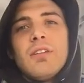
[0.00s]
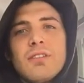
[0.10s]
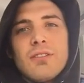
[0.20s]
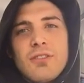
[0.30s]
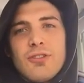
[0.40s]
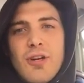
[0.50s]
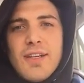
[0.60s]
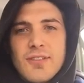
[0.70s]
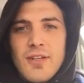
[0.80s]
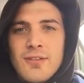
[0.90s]
This is a
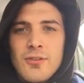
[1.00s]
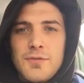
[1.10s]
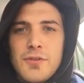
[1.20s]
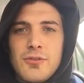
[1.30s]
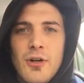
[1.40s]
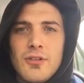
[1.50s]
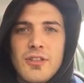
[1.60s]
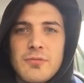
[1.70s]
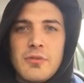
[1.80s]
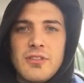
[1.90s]
tracer. I don't know if you know
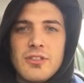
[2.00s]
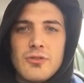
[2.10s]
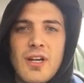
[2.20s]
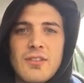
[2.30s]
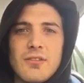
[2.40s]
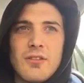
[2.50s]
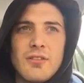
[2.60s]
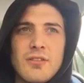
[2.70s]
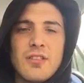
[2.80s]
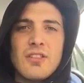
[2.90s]
this, but this tracer
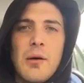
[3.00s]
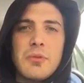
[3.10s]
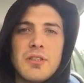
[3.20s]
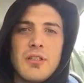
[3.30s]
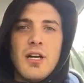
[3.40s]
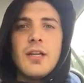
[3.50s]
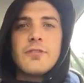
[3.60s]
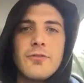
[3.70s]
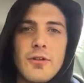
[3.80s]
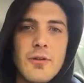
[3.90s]
is the top of the
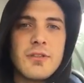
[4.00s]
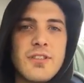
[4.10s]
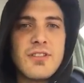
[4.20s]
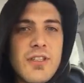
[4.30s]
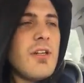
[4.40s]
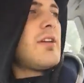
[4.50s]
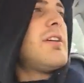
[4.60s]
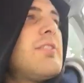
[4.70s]
line for what its year